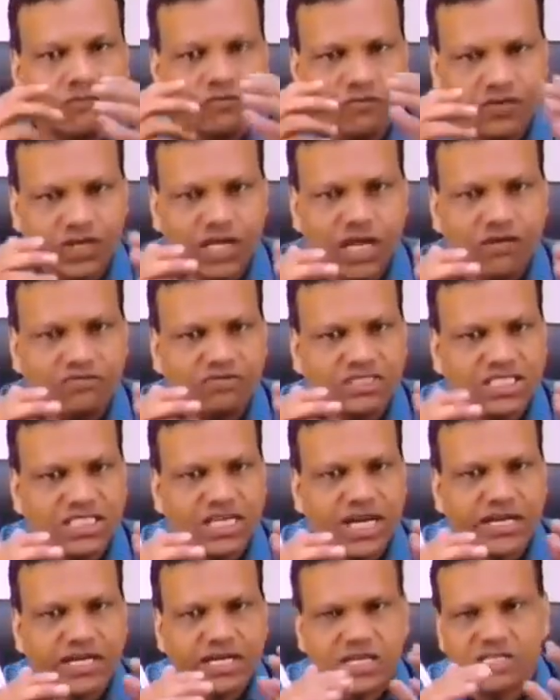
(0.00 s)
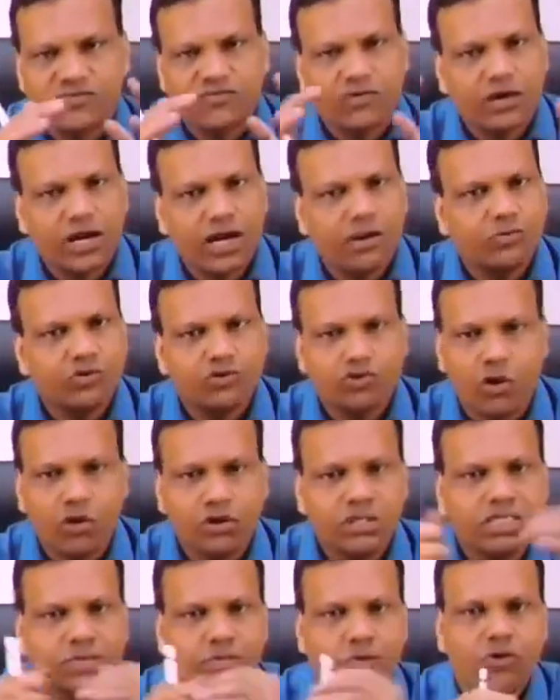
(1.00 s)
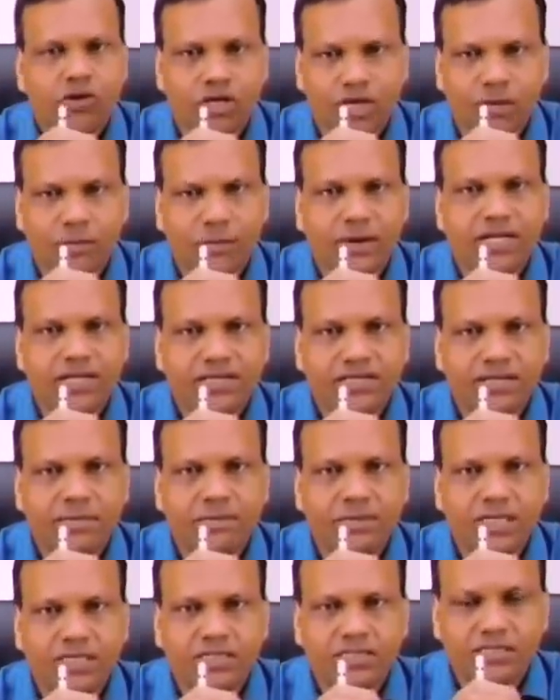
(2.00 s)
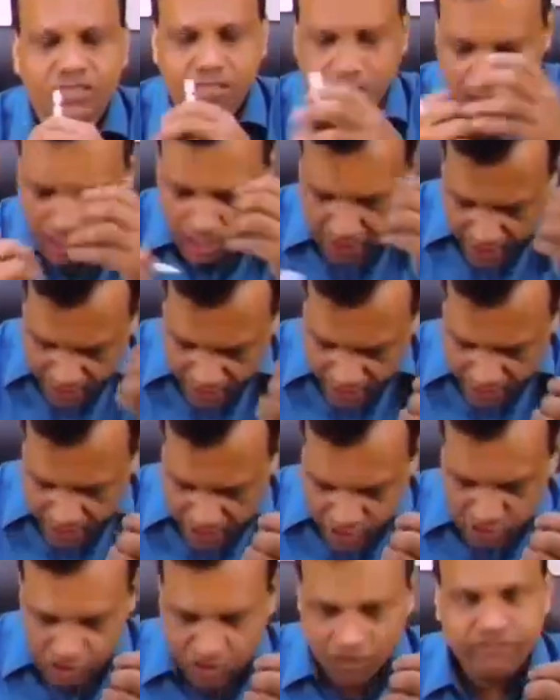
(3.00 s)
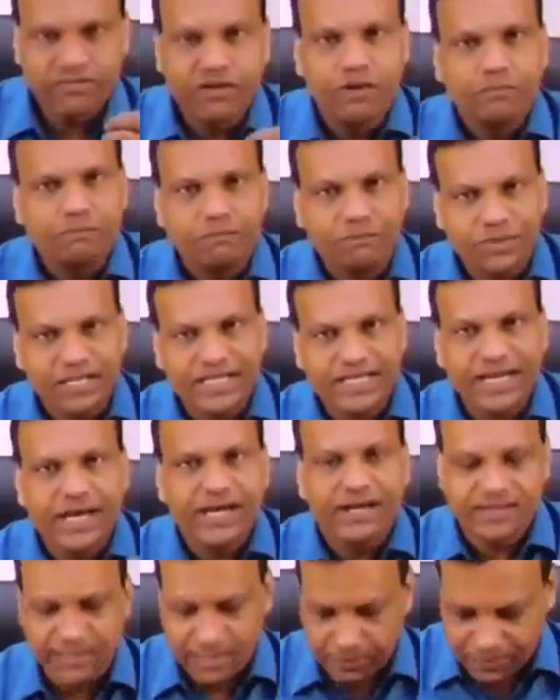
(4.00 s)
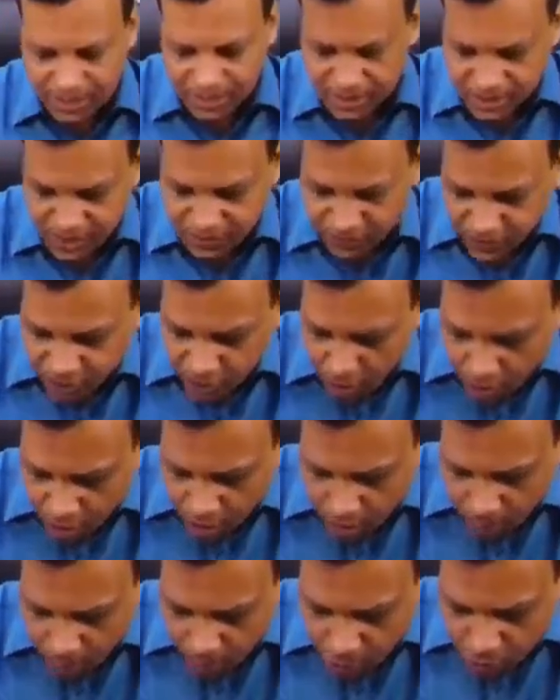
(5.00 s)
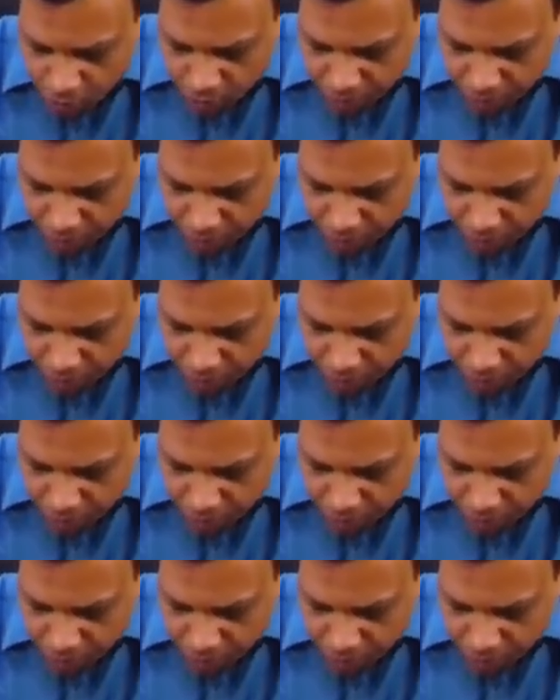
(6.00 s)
We have GRKs for almost all G protein coupled receptors. In case of beta receptors, if we talk about